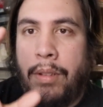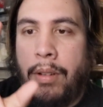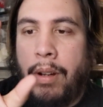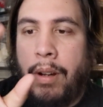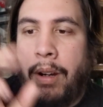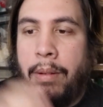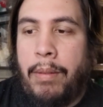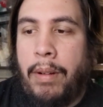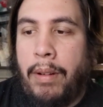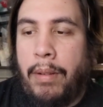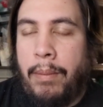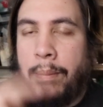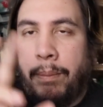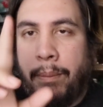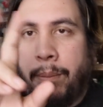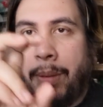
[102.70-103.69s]
hard
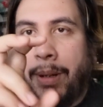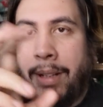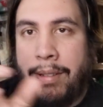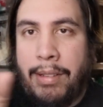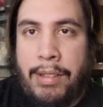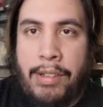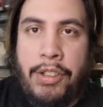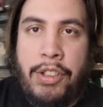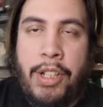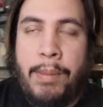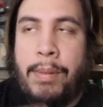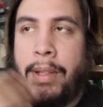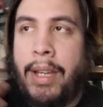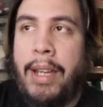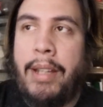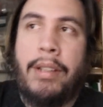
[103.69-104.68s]
um, processing
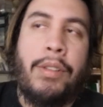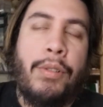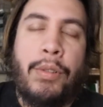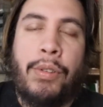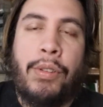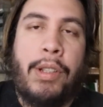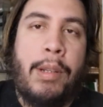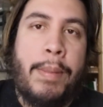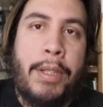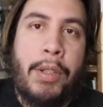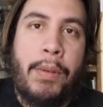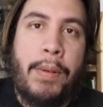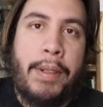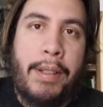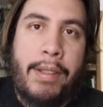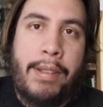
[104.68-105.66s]
chips, and Google's going to be
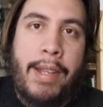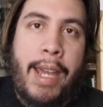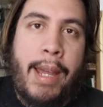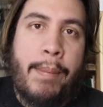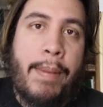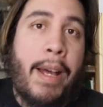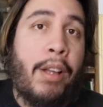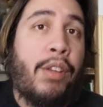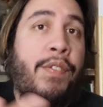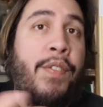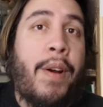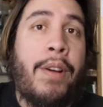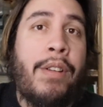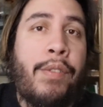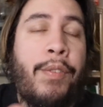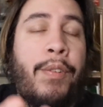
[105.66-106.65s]
doing the same. Now, as
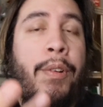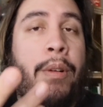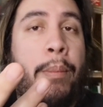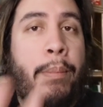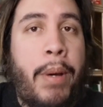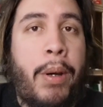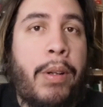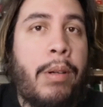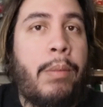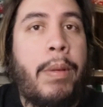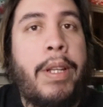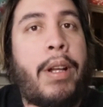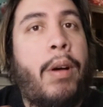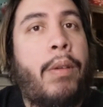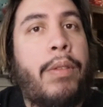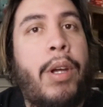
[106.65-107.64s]
far as for a modem, we
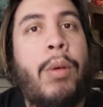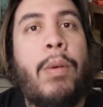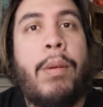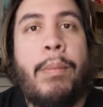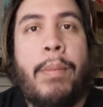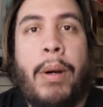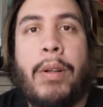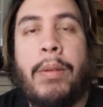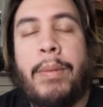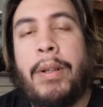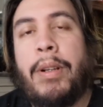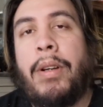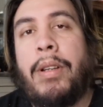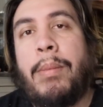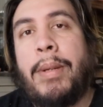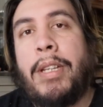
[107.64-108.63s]
don't know what modem they're
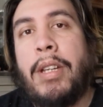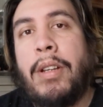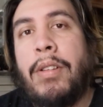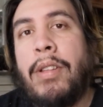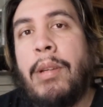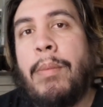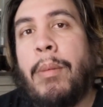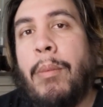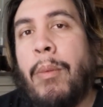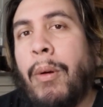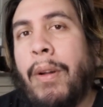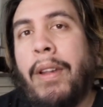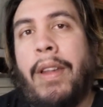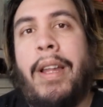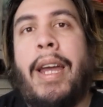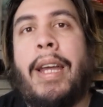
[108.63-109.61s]
going to be using, but more
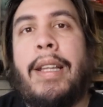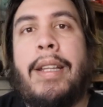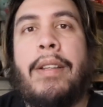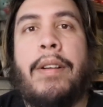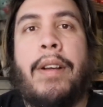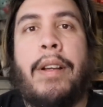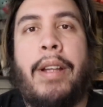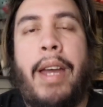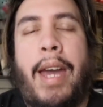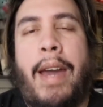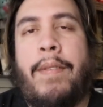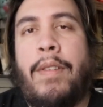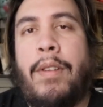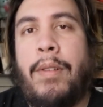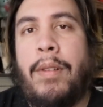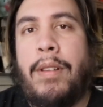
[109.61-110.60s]
than likely they're going to
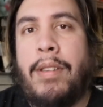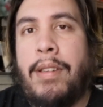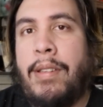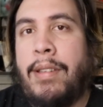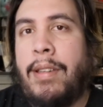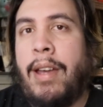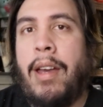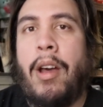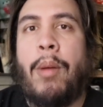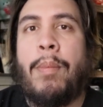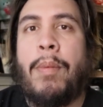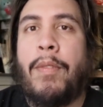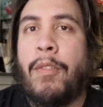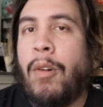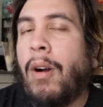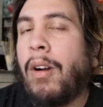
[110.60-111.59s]
have to assist the help
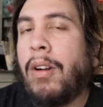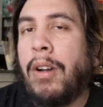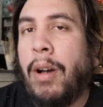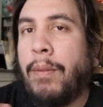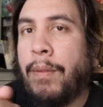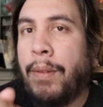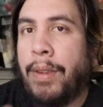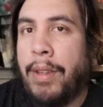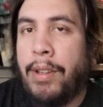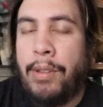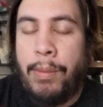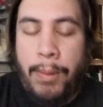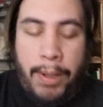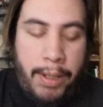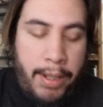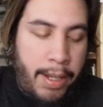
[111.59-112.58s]
of Qualcomm for this
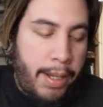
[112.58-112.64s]
one.